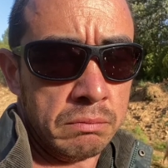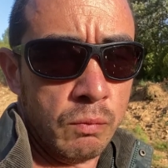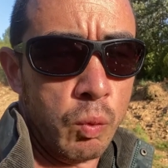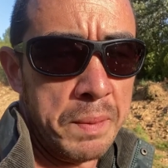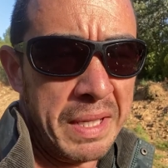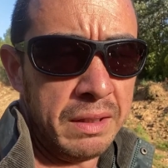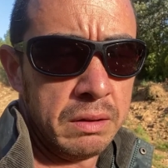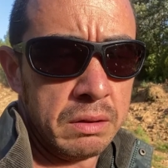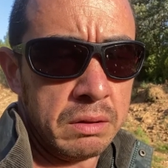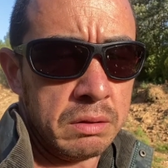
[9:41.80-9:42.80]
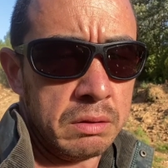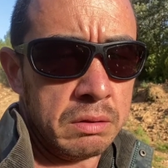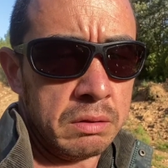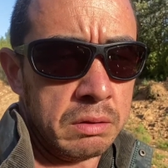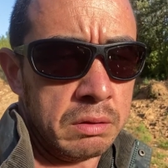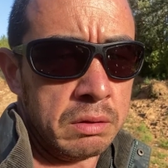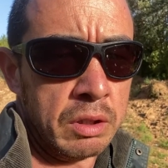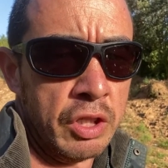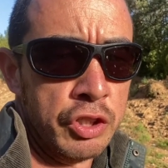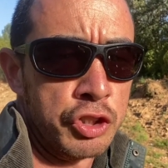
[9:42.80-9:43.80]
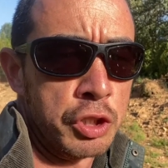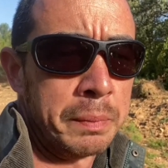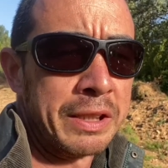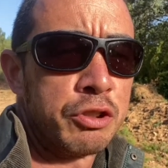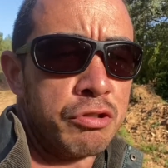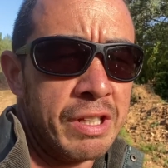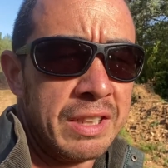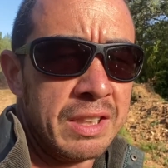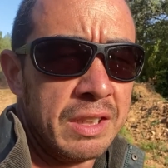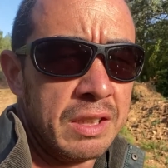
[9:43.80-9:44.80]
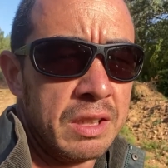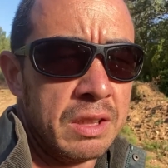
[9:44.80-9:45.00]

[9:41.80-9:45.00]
women should be treated